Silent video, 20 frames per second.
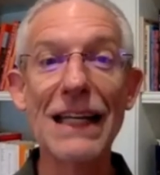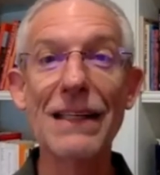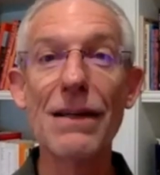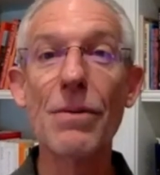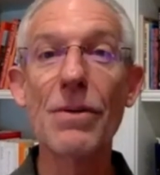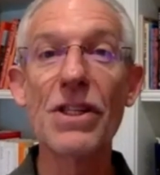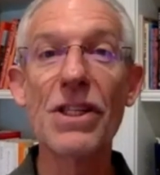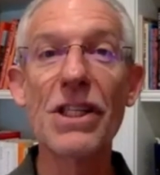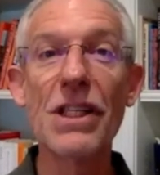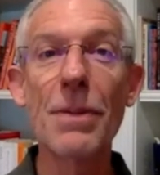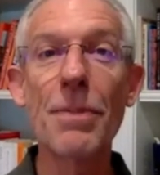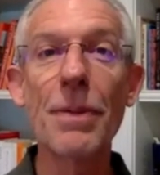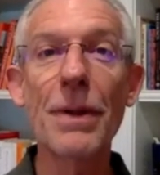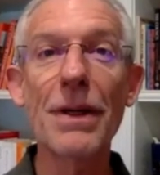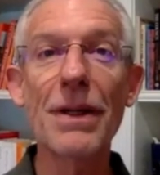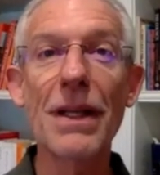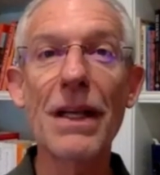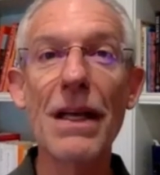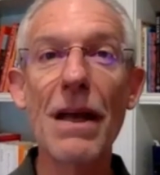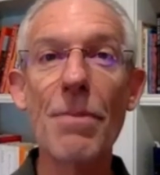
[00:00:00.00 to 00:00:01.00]
It was
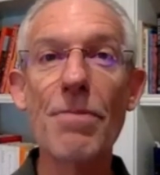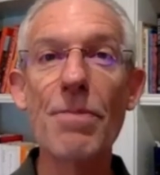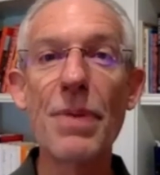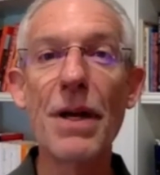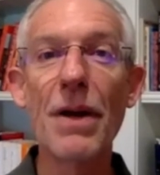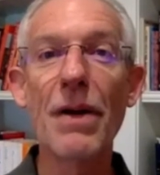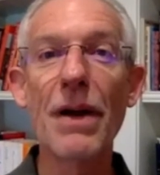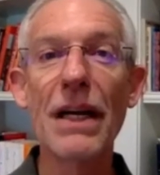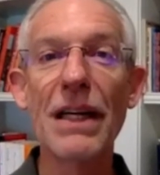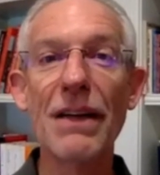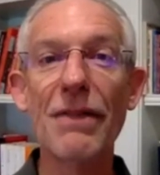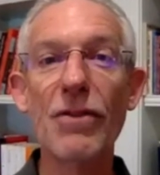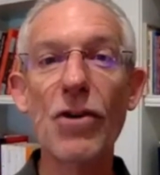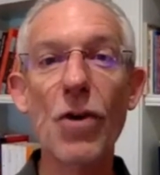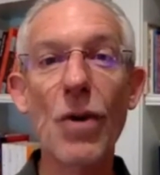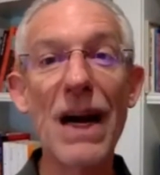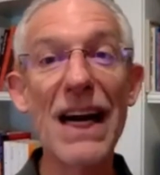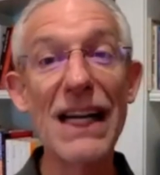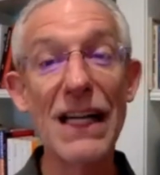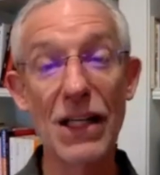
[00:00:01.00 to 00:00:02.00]
typically a period of
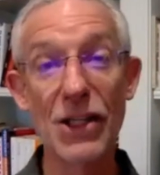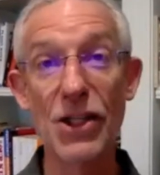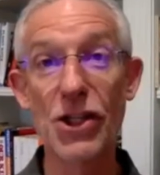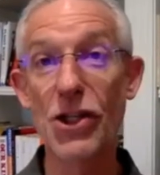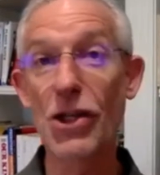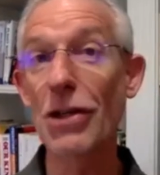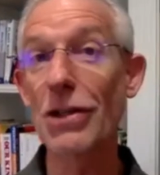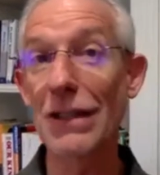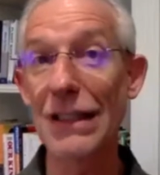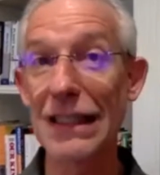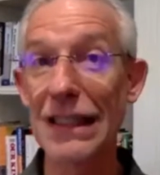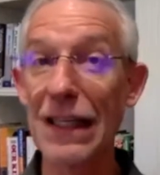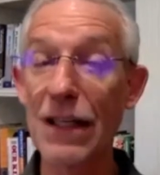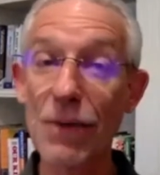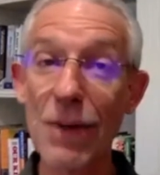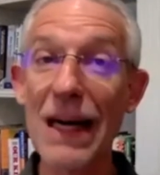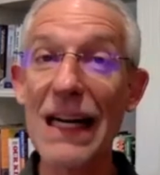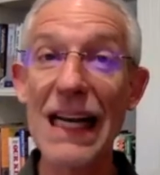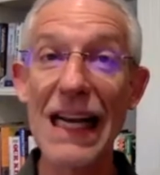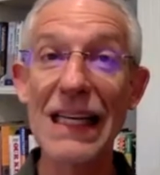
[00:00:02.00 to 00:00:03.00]
great uncertainty and
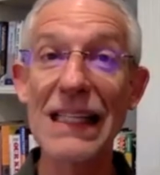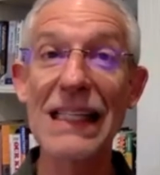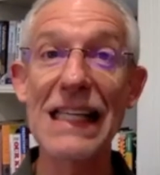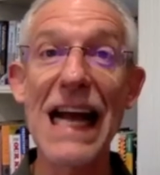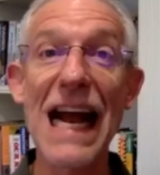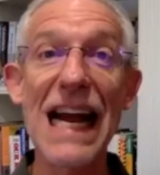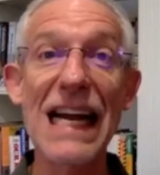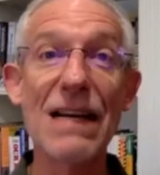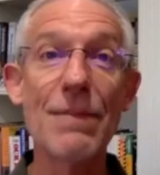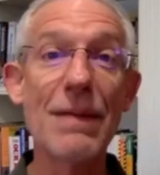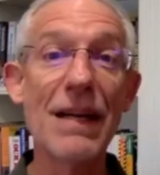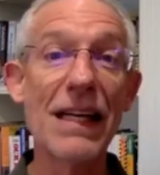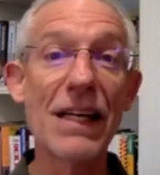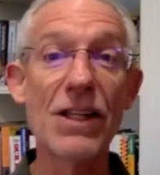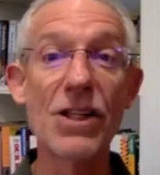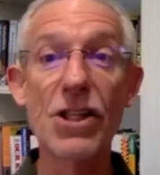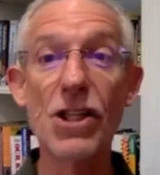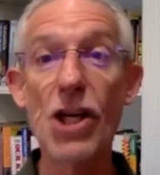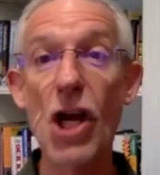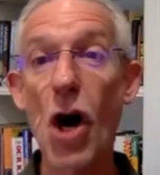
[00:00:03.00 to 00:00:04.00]
great anxiety
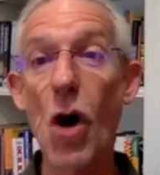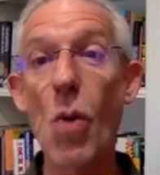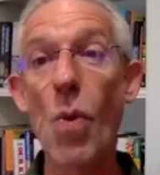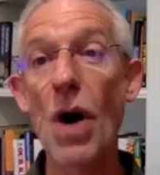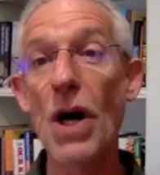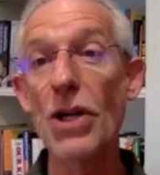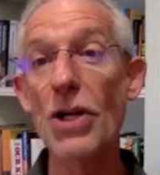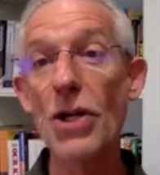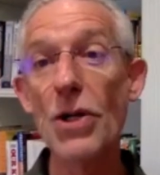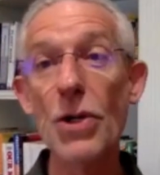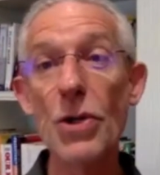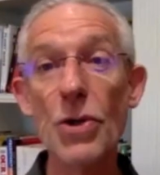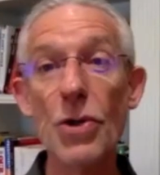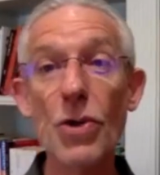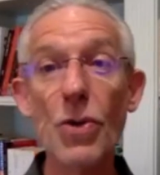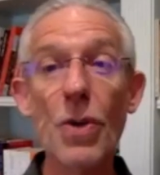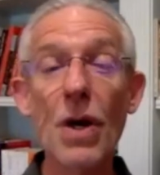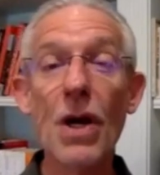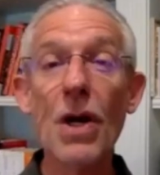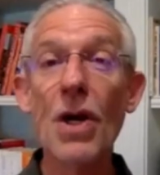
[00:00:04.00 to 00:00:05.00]
because no one
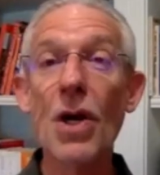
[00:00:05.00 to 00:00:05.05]
knew